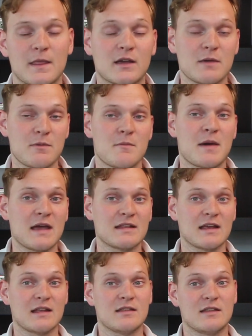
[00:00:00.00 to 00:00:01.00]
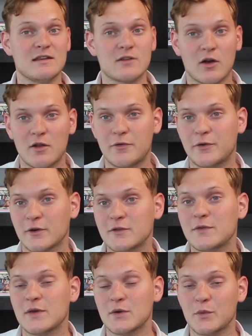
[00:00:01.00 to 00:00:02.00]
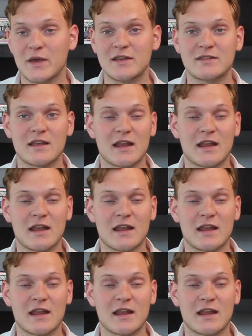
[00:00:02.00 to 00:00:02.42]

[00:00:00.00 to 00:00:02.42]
now keep in mind that these are the first few weeks